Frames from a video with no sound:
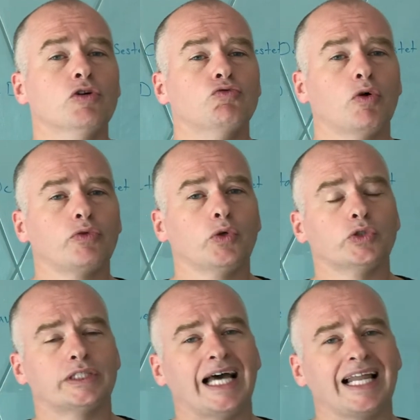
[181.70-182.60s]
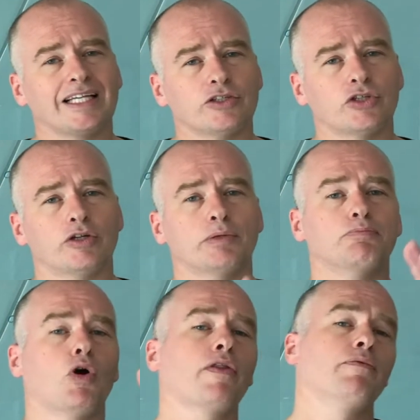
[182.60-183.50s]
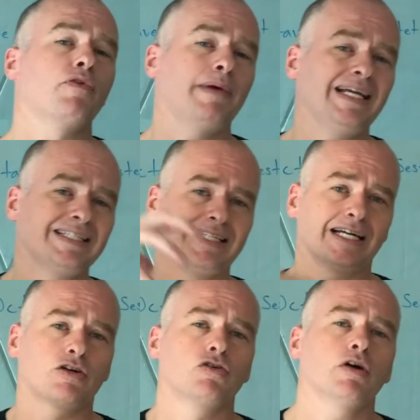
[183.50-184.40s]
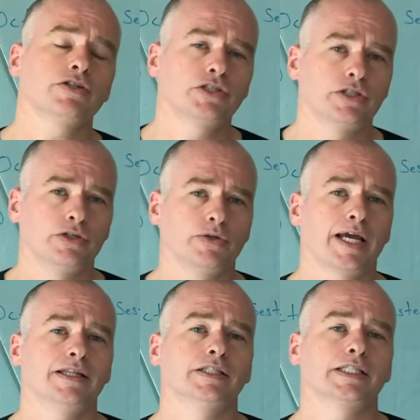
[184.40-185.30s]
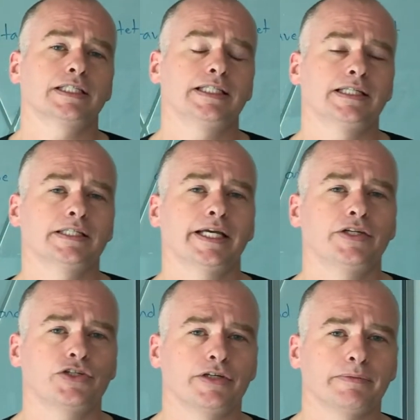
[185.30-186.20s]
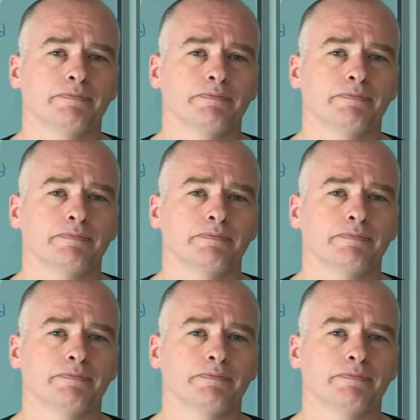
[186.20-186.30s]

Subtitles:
wrote those Italian sonnets and brought them from Italy across to the UK in the 16th century.